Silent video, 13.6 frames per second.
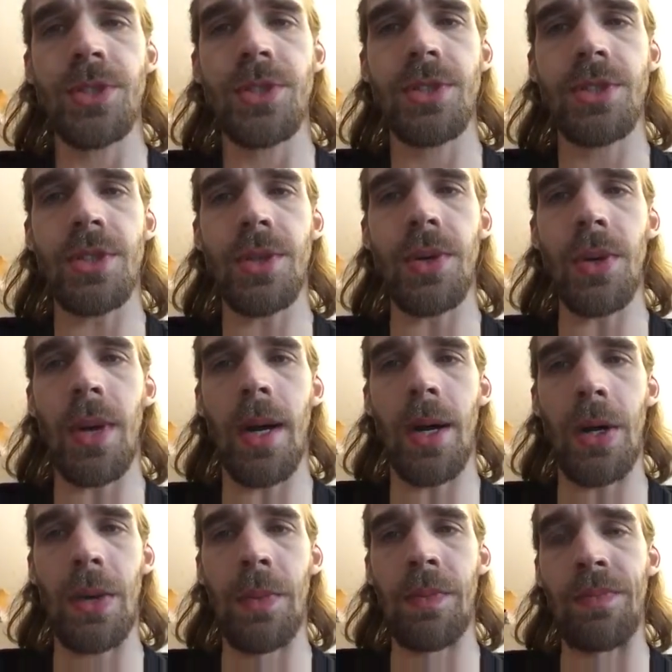
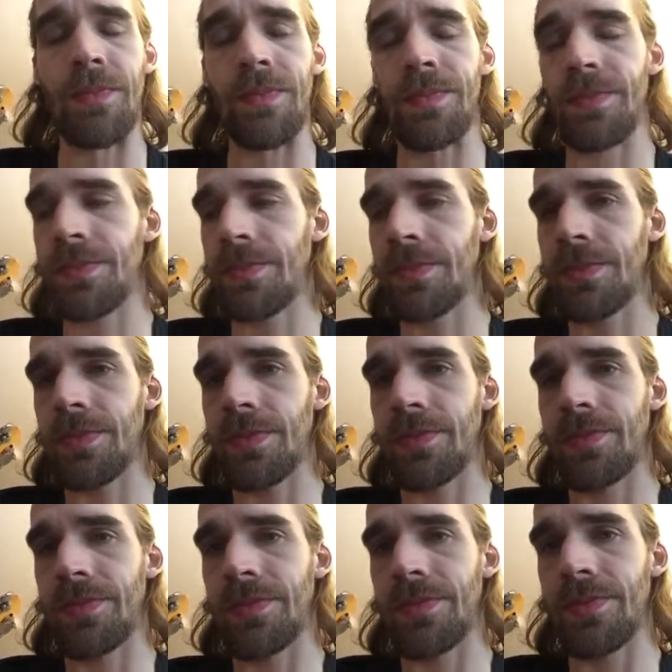So,
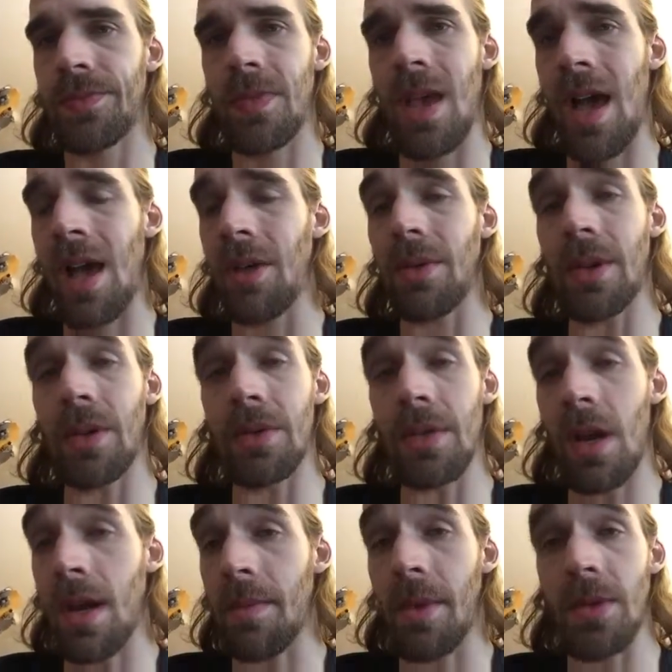I really don't
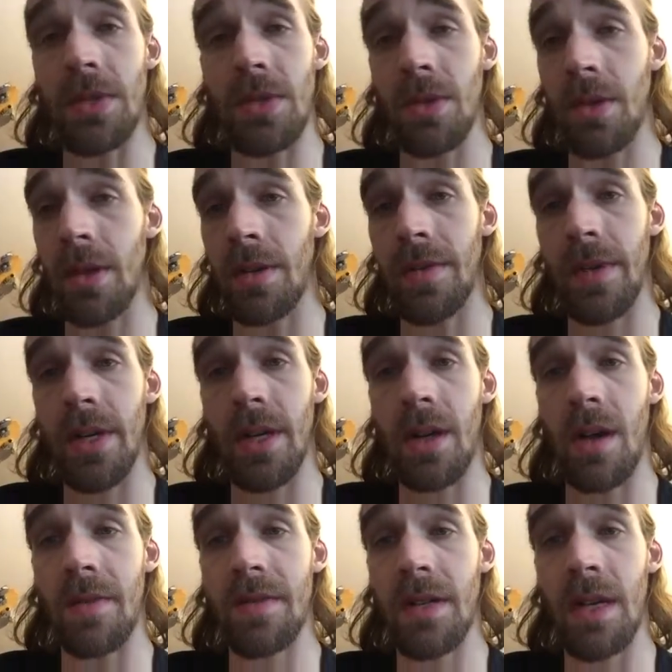talk about the story very
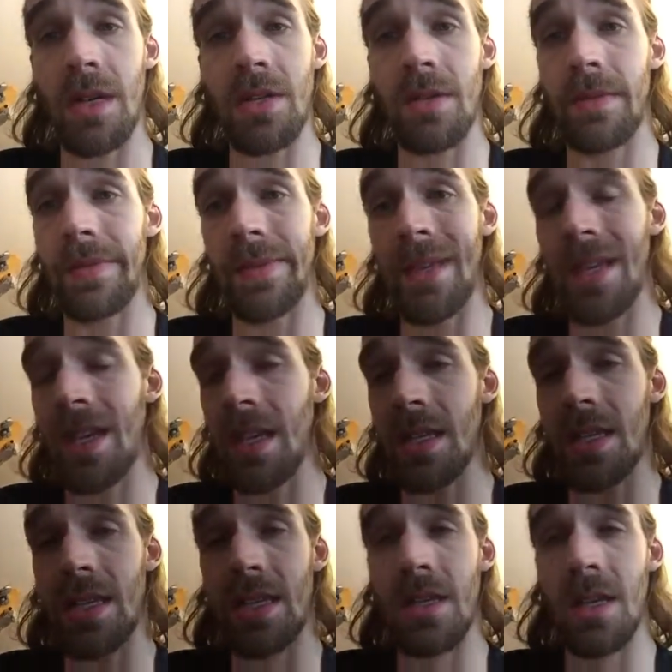often. And
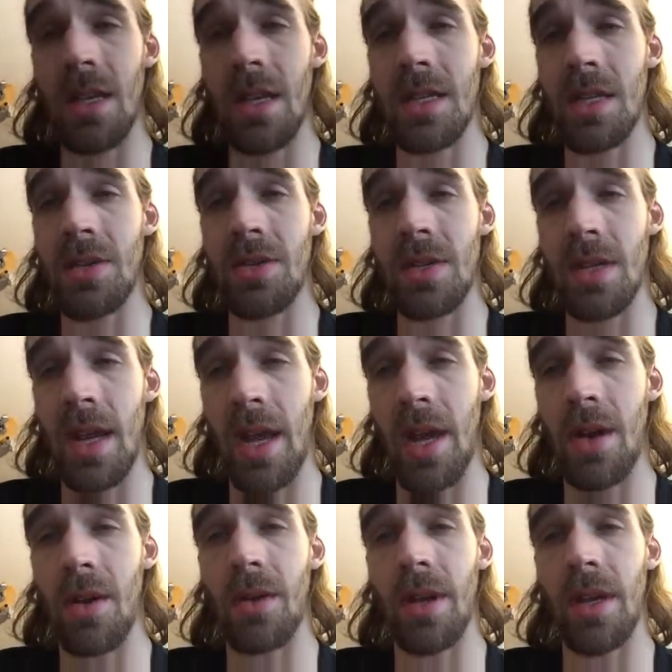it's interesting
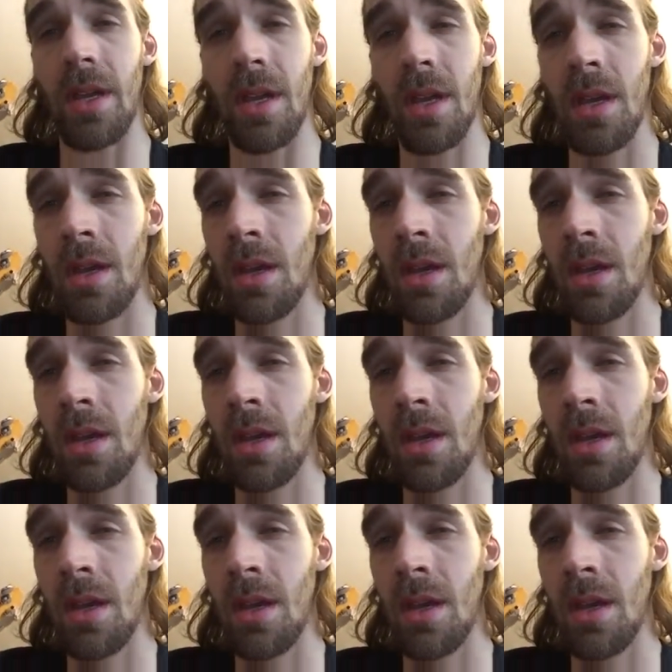how, like,